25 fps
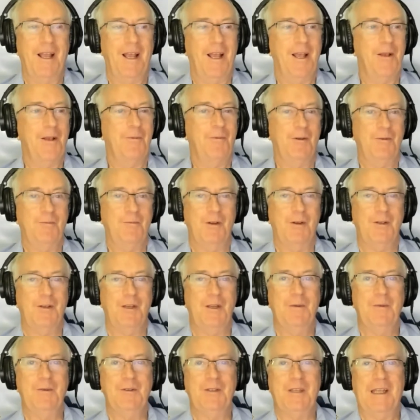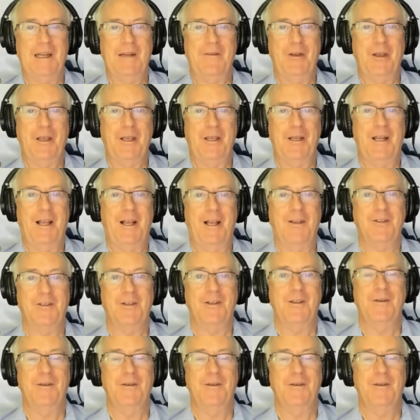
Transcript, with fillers: Uh, what, what year was that, if I can ask?